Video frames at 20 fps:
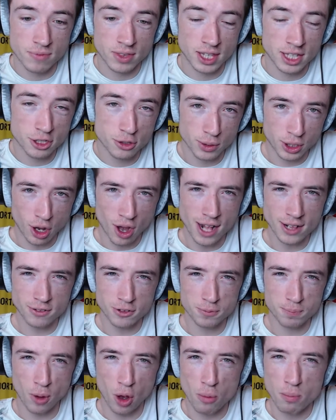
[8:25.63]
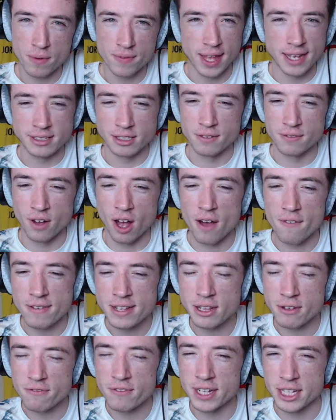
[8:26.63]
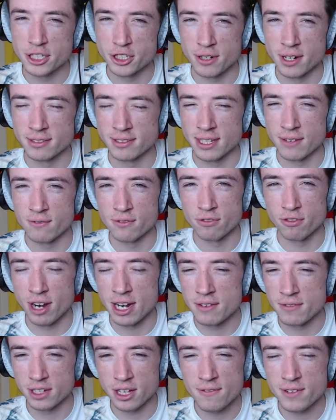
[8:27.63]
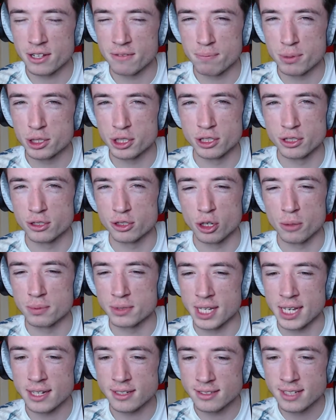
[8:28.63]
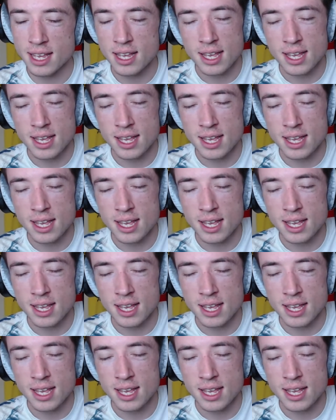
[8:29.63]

So we're kind of spot on with there so far. I think they'll finish around 7th or 8th. I don't think they'll push into top 6.